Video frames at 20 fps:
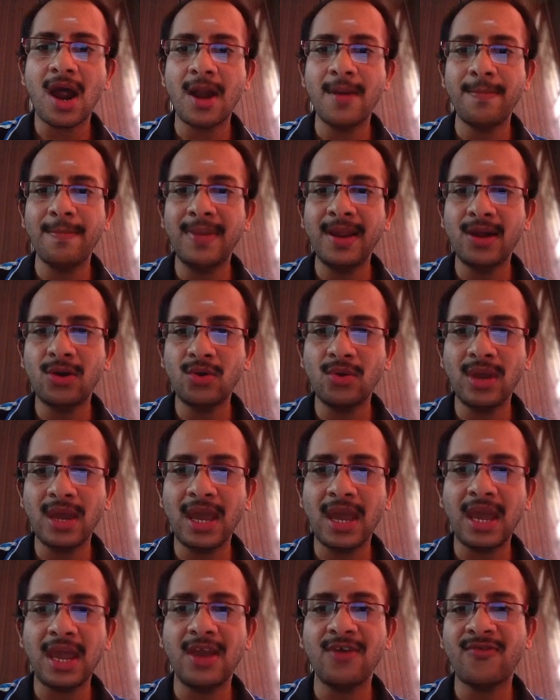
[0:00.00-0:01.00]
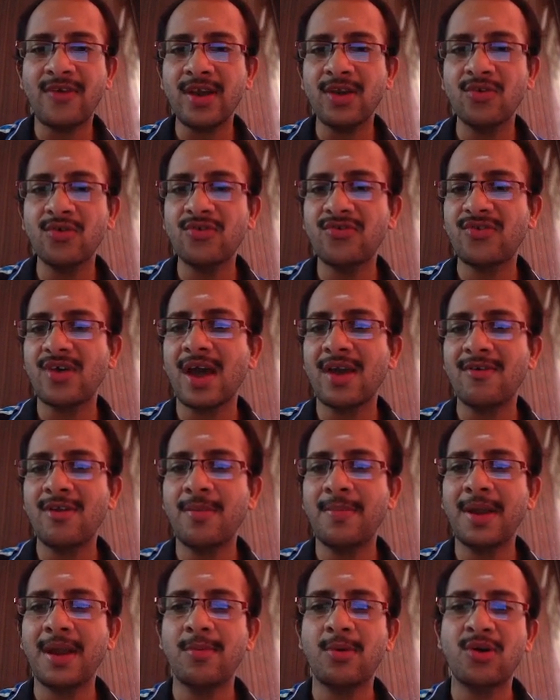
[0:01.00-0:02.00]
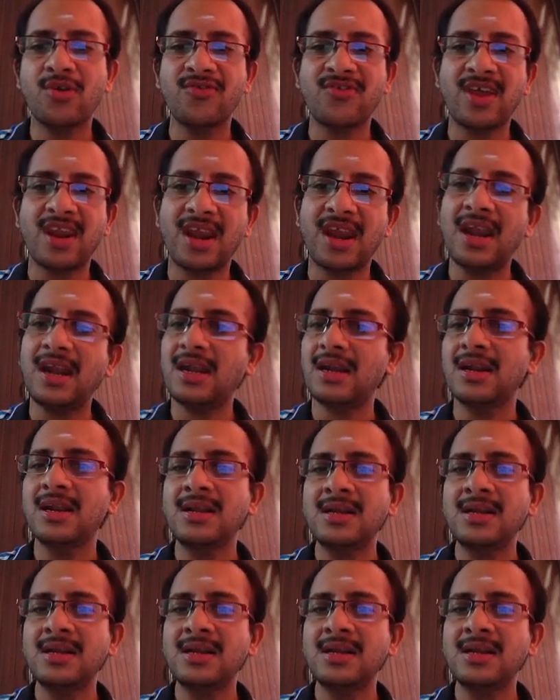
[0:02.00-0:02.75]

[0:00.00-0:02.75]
and B to A if I use, I will be able to generate